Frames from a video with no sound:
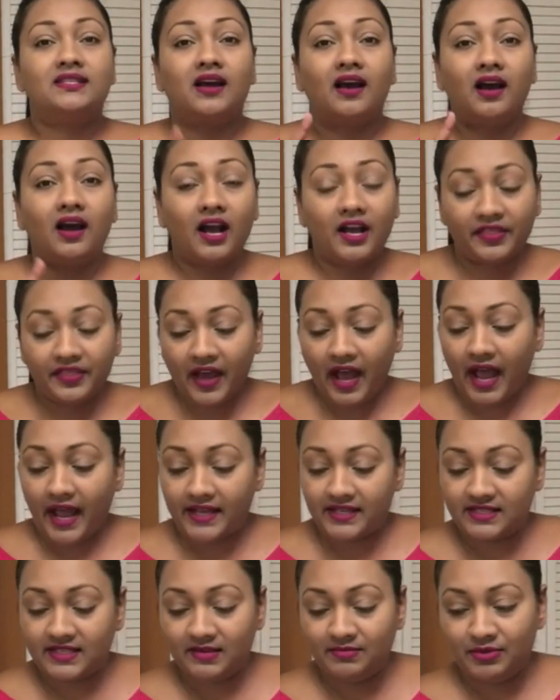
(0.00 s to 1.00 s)
the other
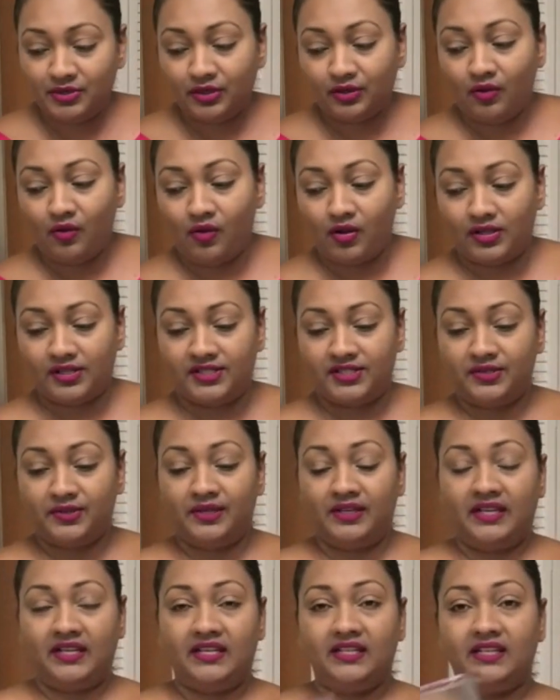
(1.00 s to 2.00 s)
item you'll also
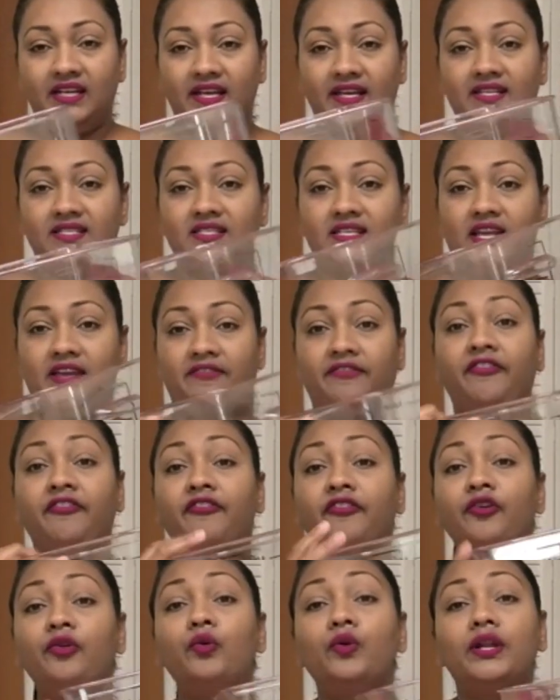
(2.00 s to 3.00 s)
need is a
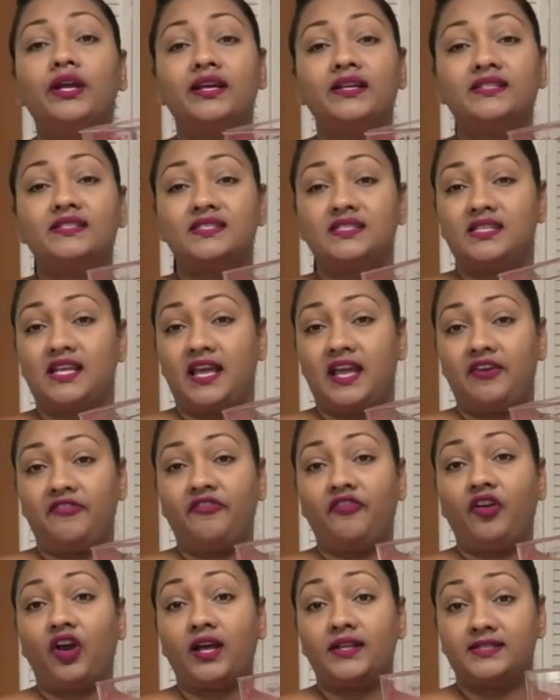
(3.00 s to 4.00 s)
food
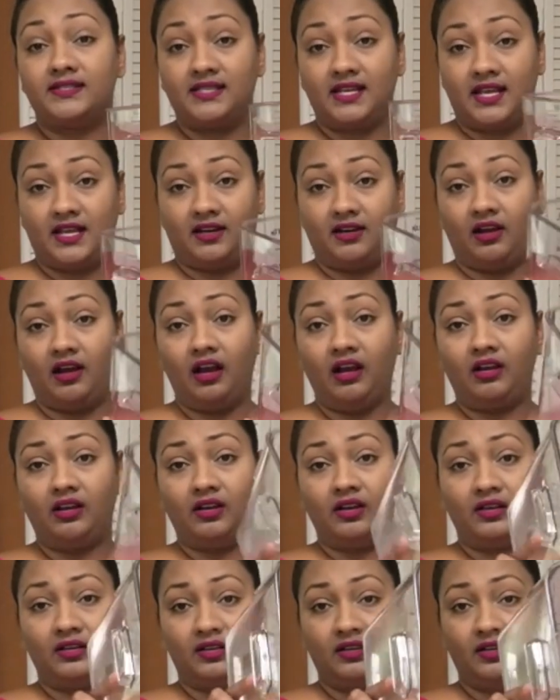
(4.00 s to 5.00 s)
safe container.
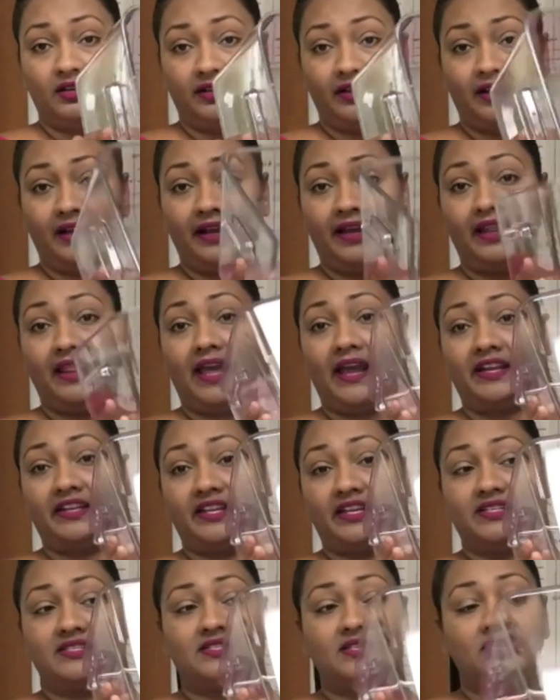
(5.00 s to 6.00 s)
Clear like
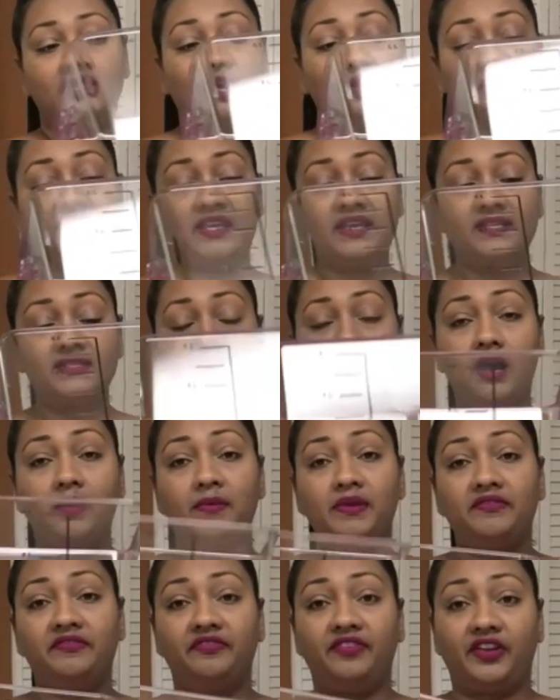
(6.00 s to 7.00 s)
this. Now these come
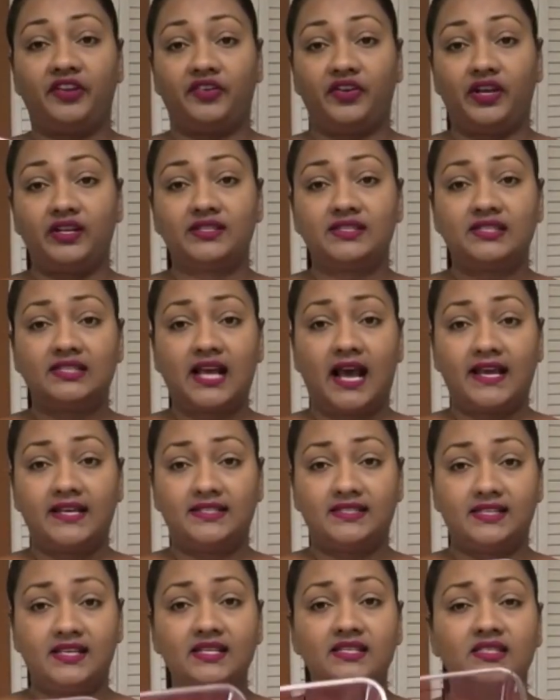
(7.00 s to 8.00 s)
in various
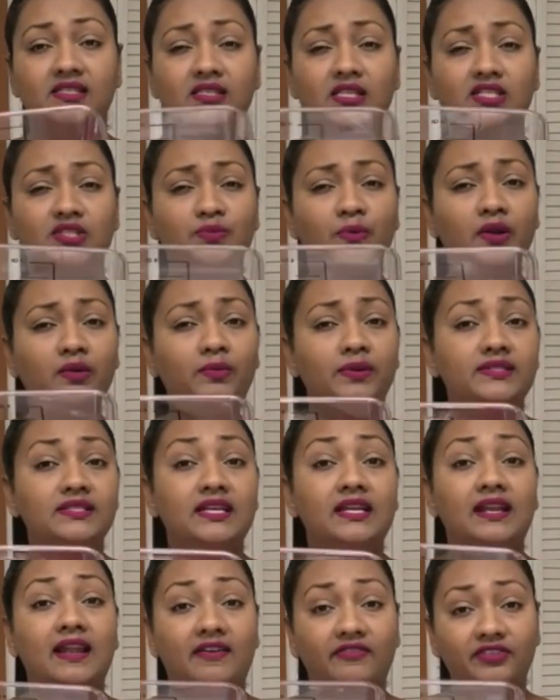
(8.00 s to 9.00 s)
sizes. This one was
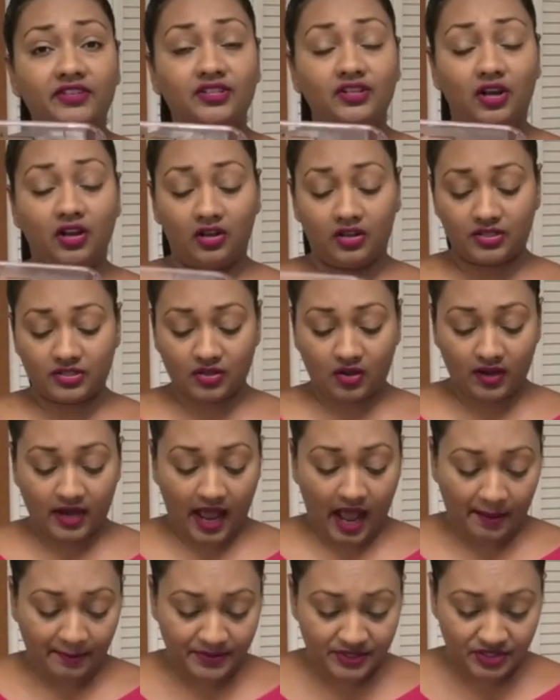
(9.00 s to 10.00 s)
$11 on
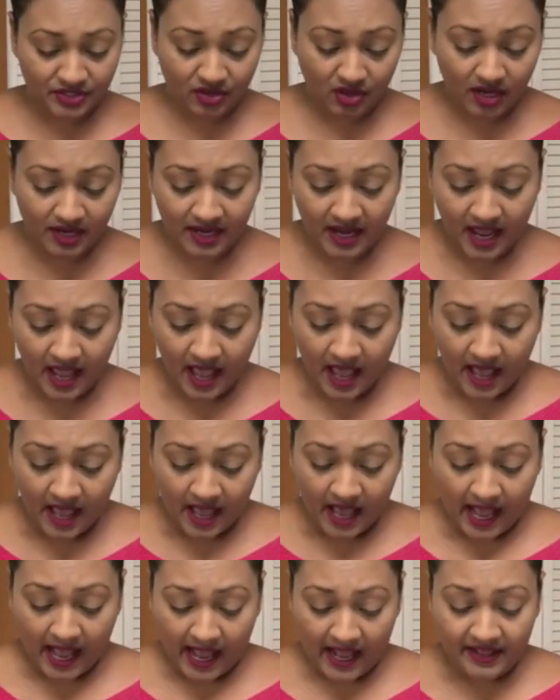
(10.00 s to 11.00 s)
Amazon,
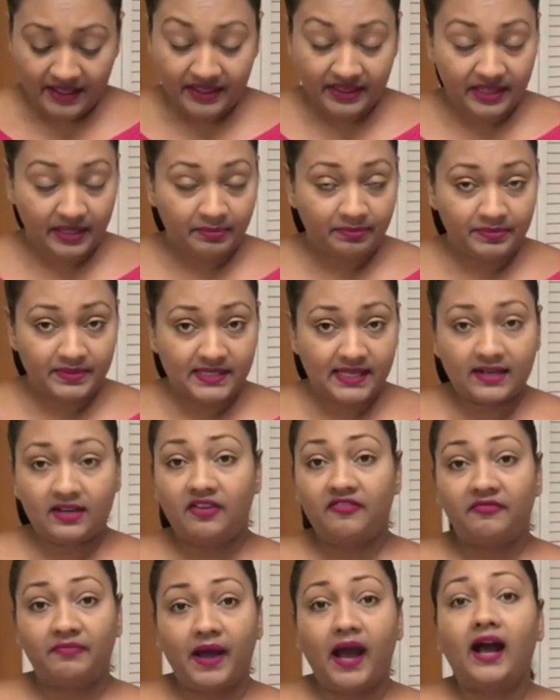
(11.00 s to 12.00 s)
and the set
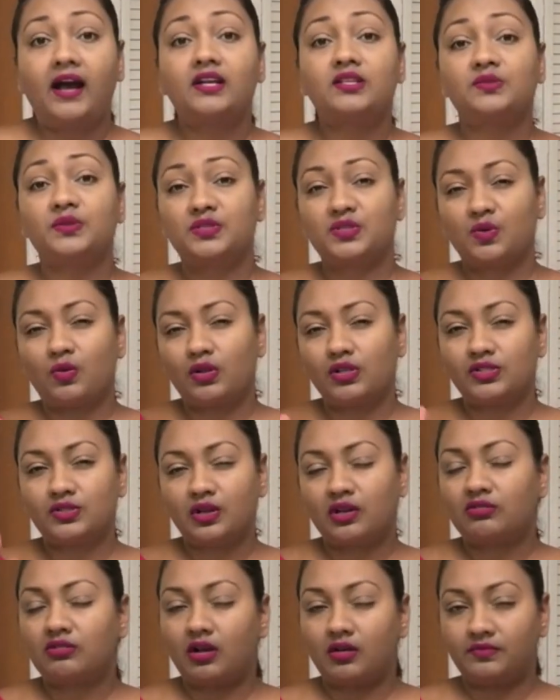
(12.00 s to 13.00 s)
of bags was
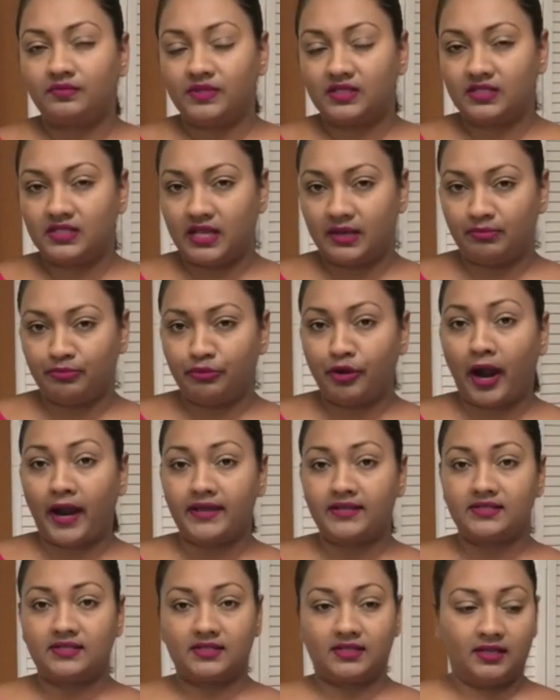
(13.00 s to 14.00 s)
also around the same
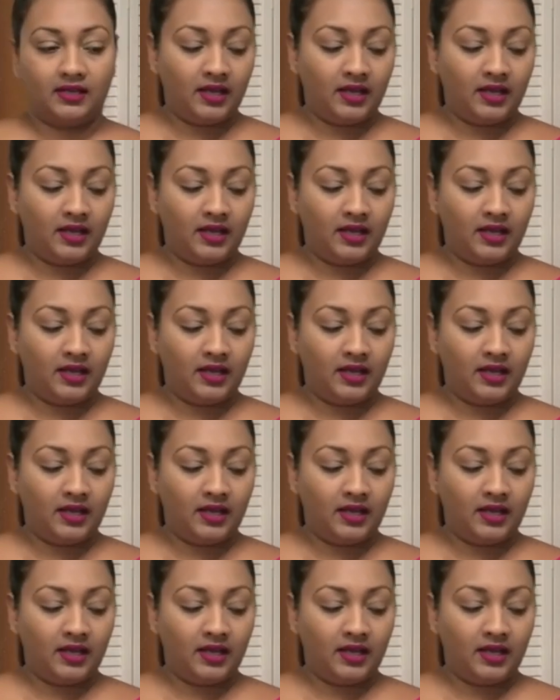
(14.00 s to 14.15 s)
price.